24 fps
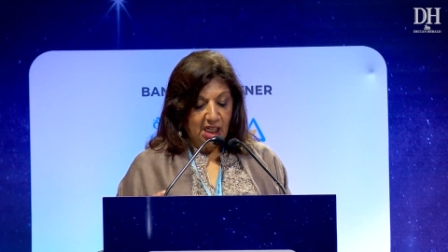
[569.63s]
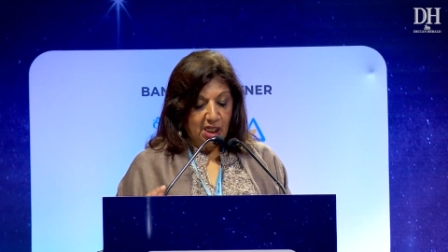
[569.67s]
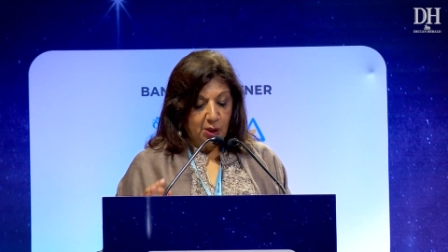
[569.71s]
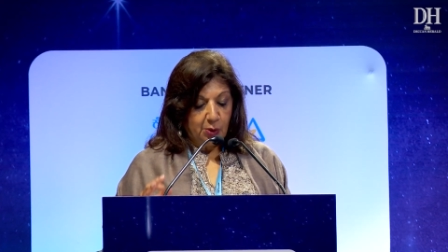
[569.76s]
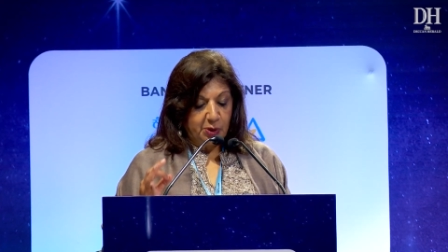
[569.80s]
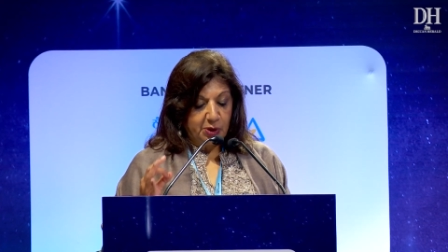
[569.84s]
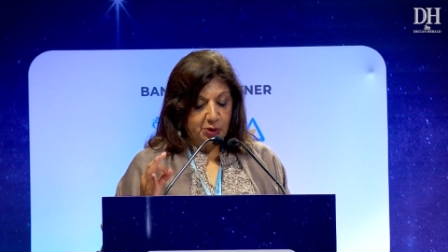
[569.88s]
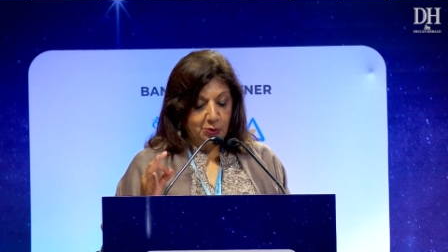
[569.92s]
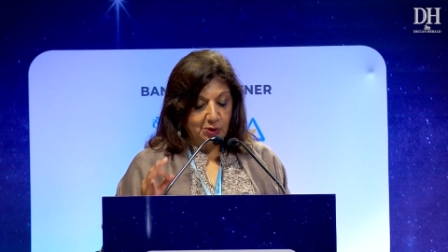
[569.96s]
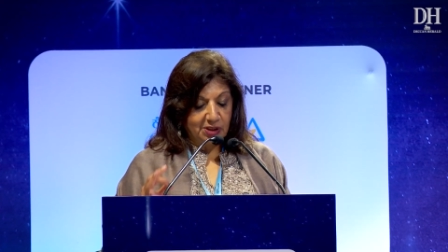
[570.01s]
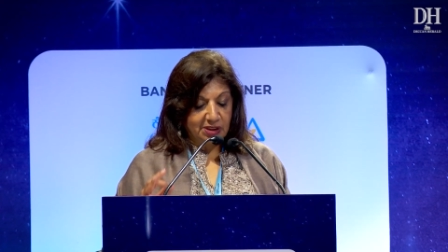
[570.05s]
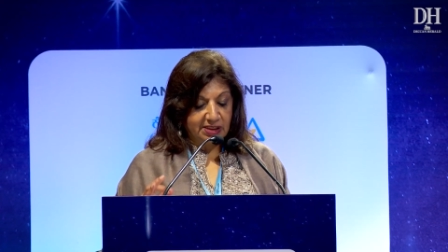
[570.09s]

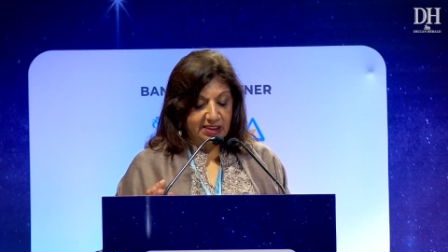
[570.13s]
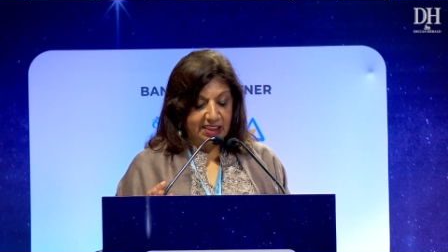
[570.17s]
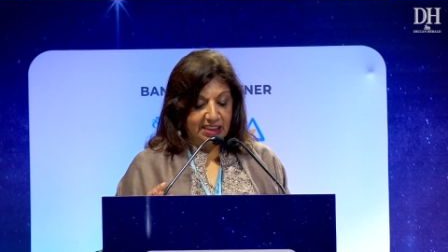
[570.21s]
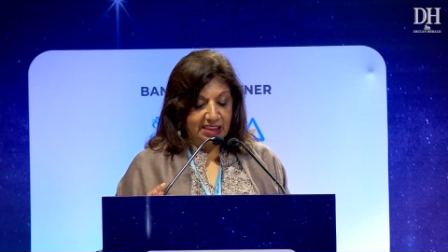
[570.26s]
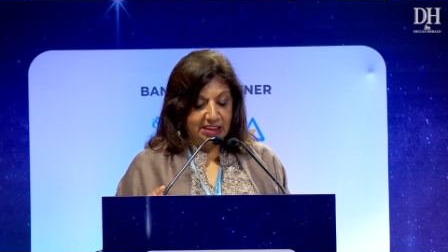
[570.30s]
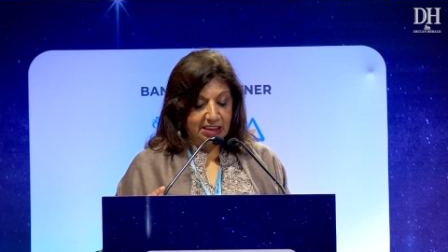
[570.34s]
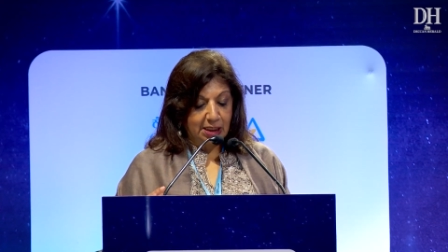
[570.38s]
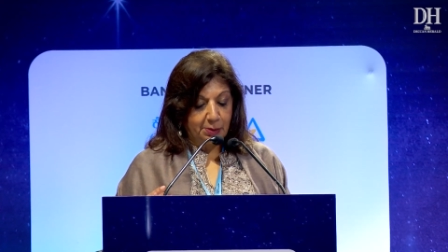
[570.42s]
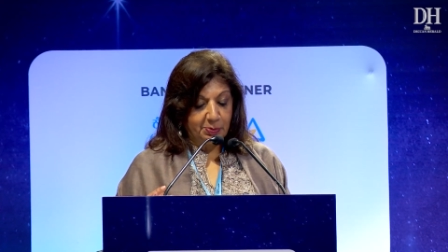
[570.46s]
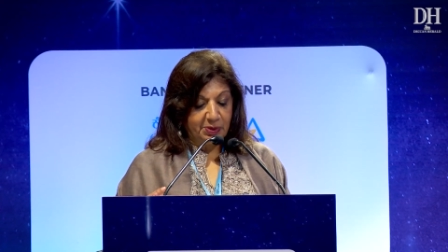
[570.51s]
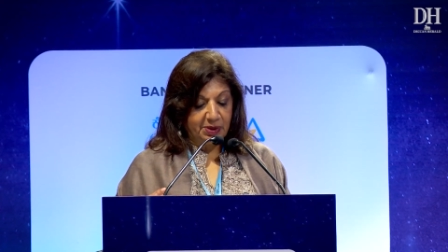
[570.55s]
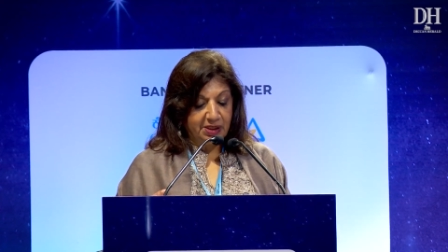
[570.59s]
which was set
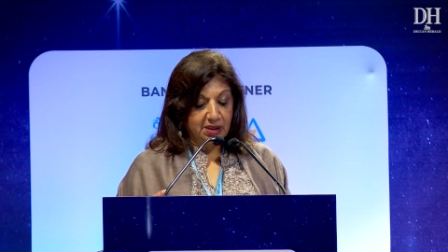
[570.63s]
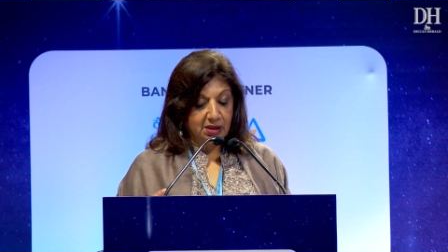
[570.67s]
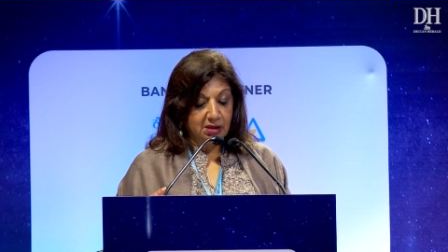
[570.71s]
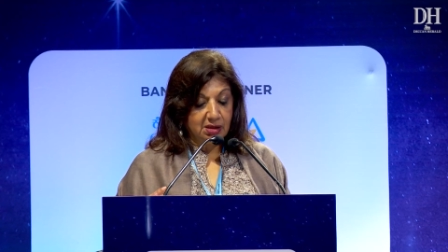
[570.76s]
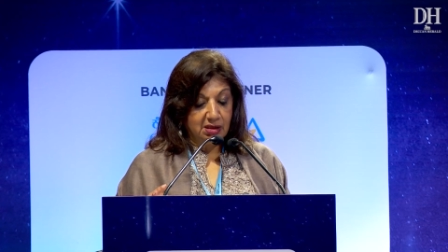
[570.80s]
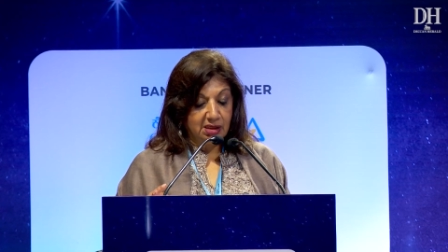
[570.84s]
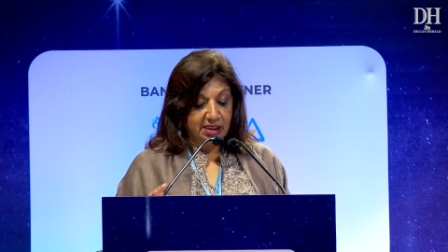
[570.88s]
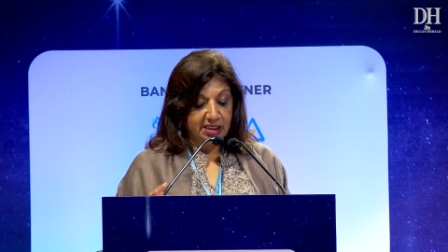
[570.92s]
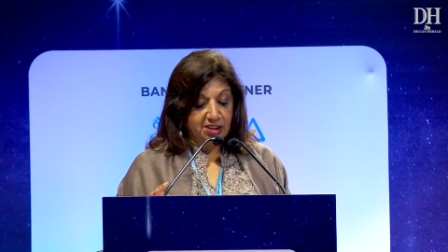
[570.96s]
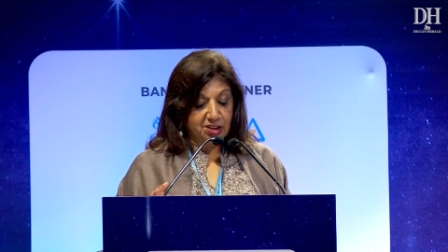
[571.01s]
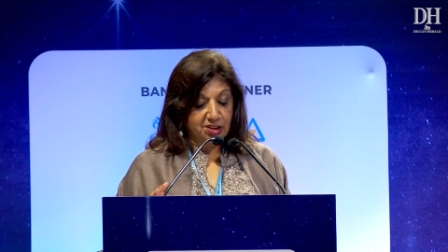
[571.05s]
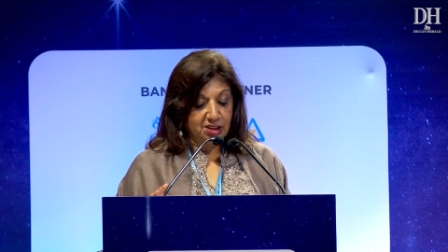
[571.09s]
up in
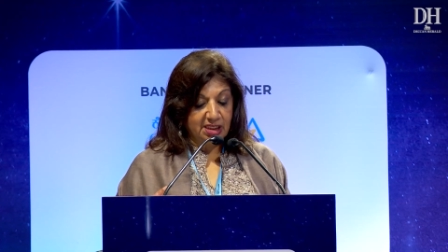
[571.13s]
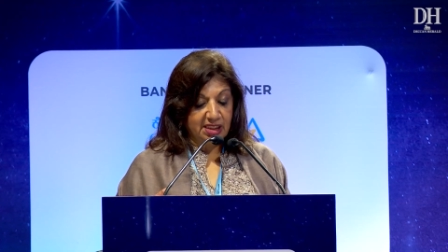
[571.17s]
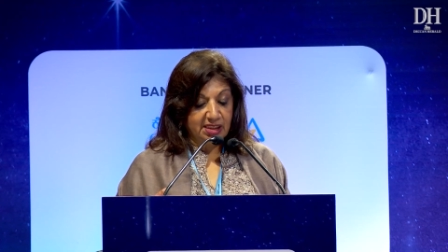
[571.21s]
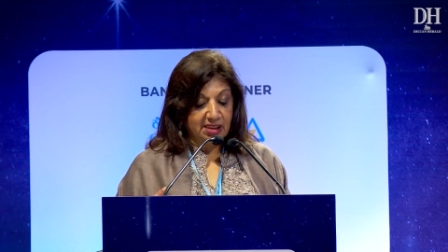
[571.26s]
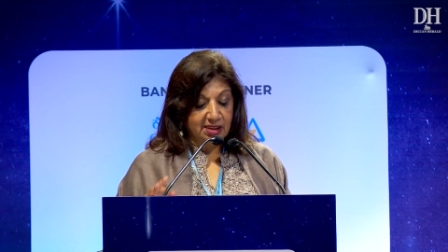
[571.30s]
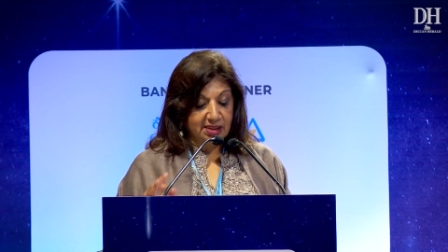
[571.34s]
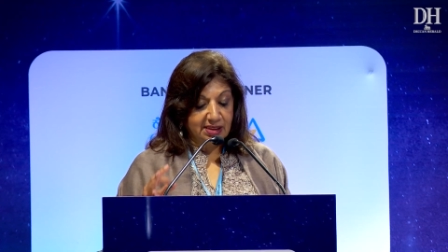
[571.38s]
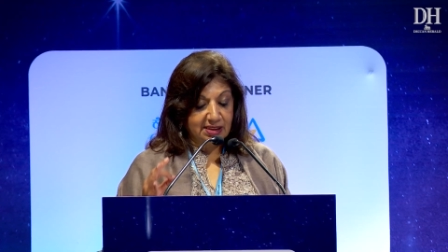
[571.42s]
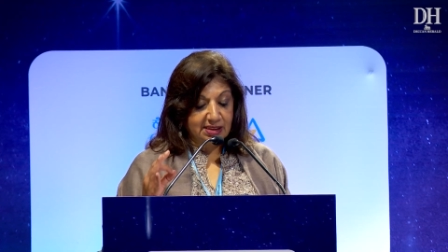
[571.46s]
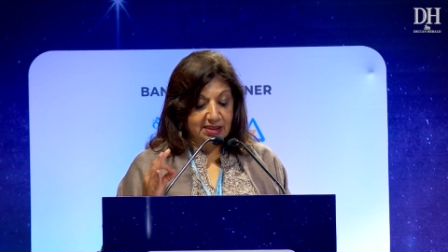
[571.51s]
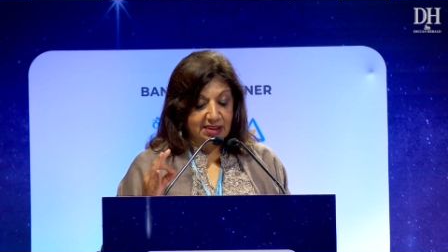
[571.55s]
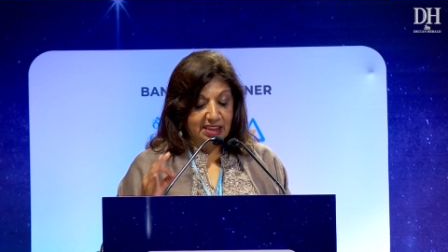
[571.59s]
literally
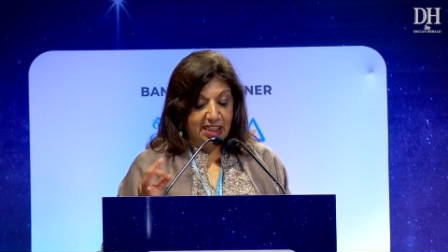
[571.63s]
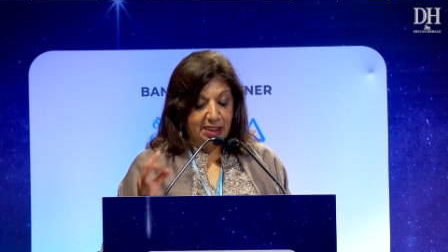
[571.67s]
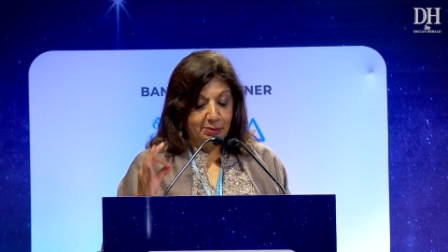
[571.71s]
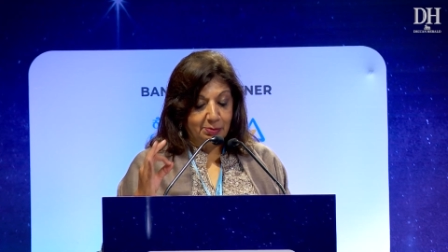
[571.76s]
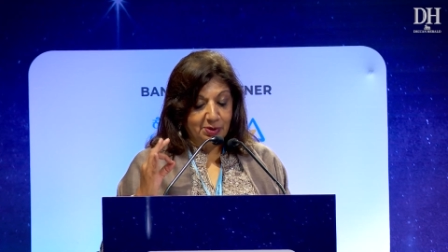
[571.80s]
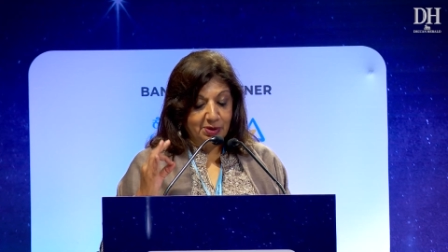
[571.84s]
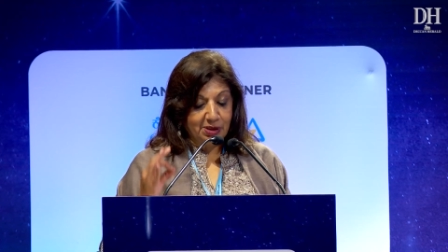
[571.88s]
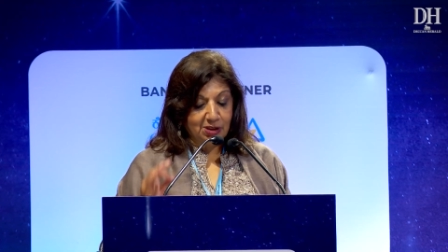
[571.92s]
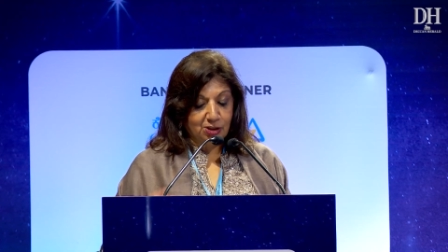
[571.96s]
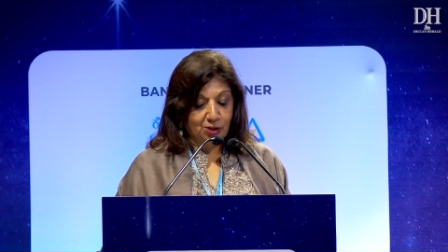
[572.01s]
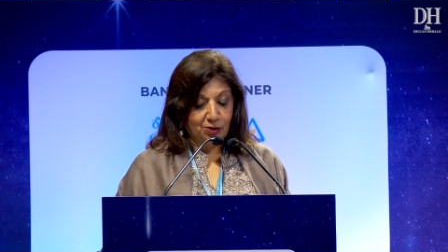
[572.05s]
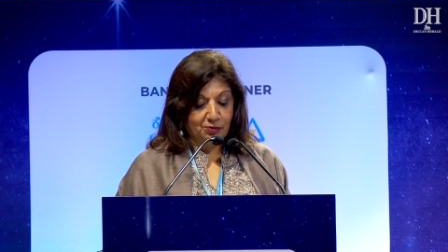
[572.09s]
the
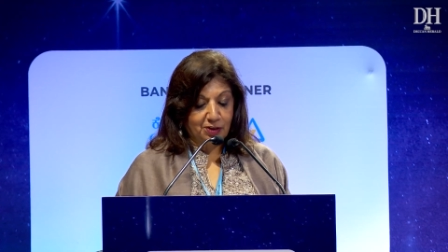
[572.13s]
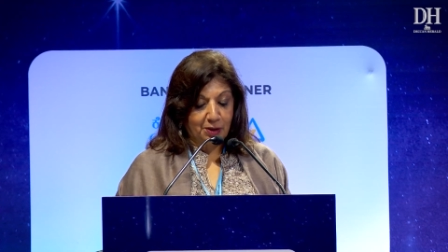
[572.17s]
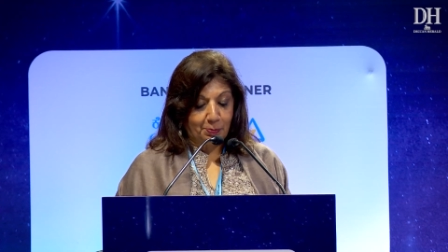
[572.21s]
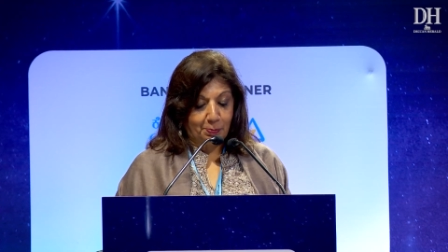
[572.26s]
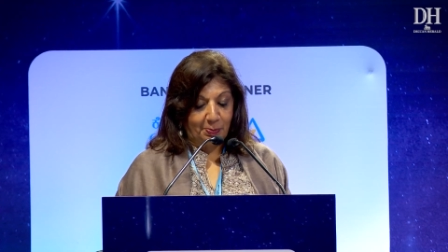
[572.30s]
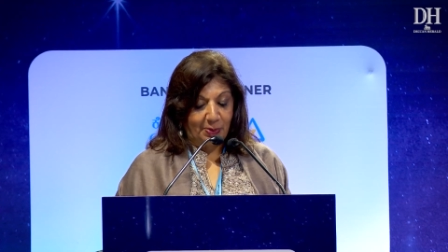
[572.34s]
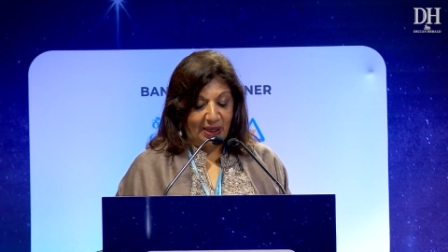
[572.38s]
stables of the